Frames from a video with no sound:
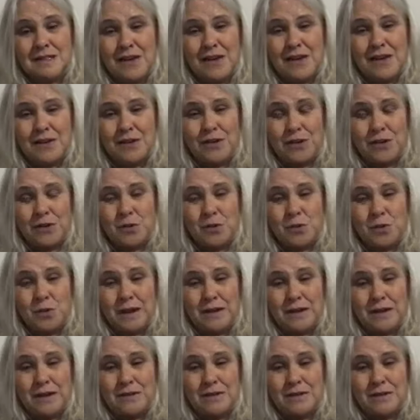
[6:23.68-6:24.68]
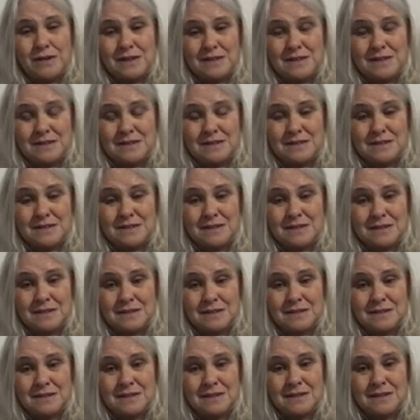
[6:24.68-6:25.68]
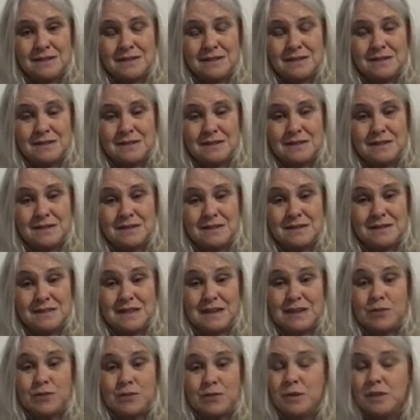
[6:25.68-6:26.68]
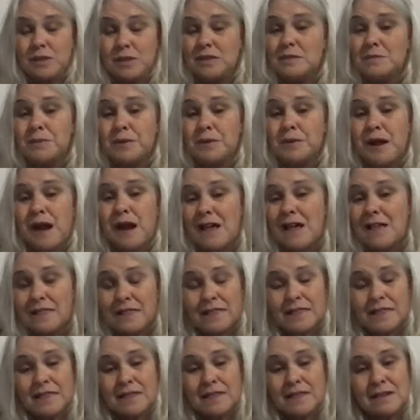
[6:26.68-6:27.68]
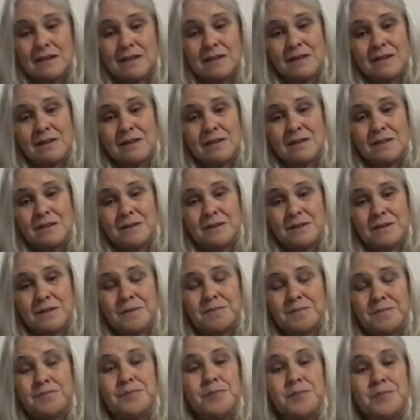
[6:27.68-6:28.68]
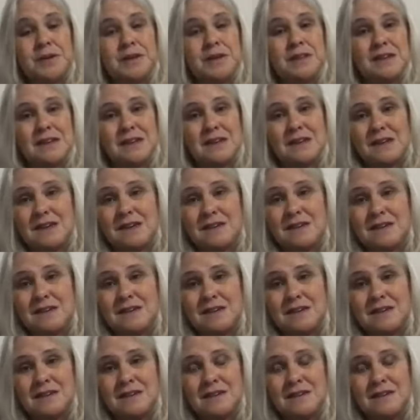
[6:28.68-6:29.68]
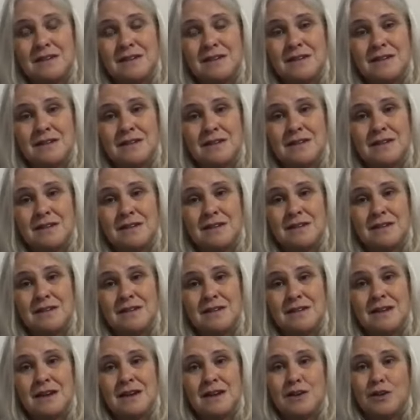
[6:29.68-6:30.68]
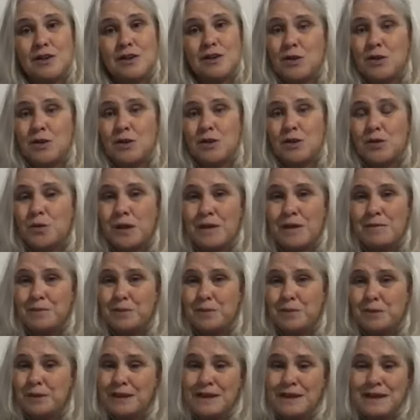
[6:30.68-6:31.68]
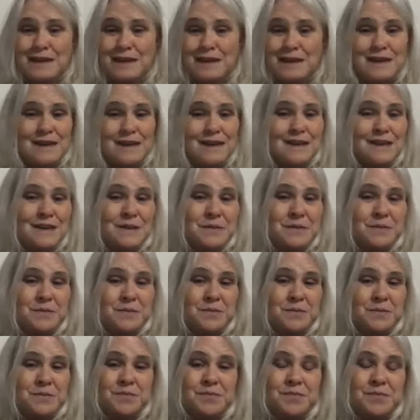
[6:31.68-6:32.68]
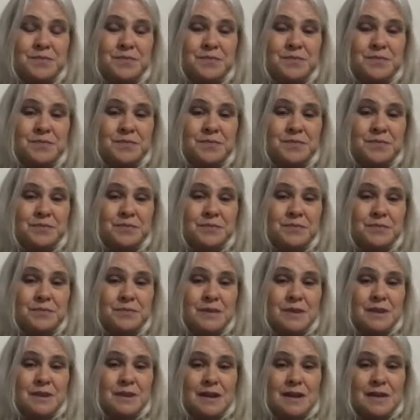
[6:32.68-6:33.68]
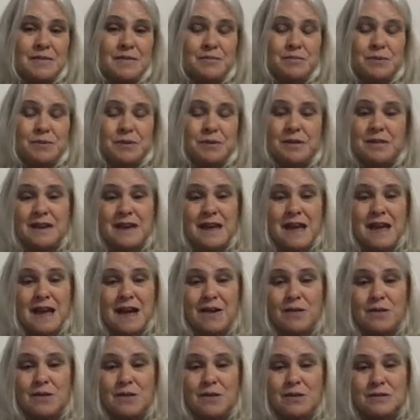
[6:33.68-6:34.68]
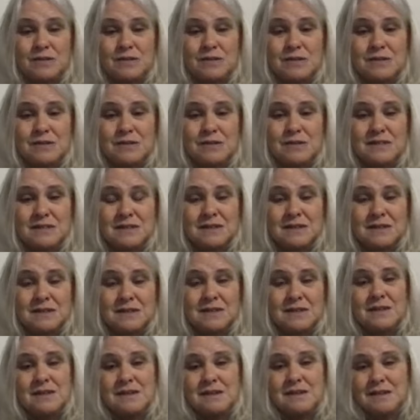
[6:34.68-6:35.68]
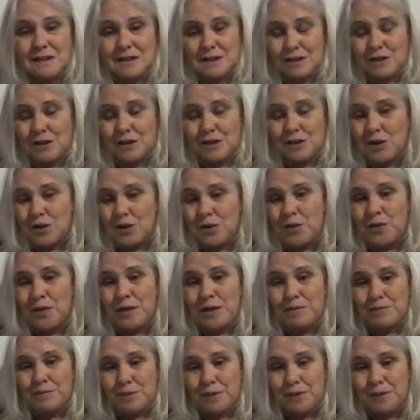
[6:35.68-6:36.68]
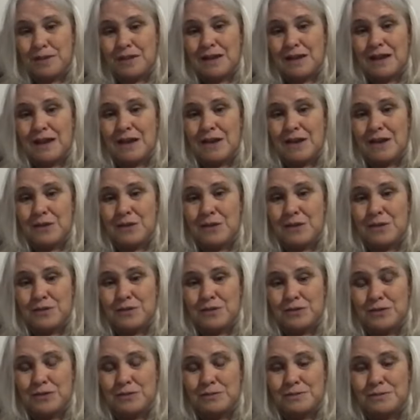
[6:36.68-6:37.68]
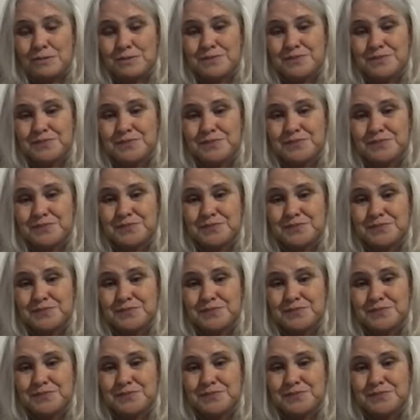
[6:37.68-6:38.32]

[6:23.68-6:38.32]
just allow your awareness to stay with the breath. Breathing in, I know I'm breathing in, and breathing out, I know I'm breathing out.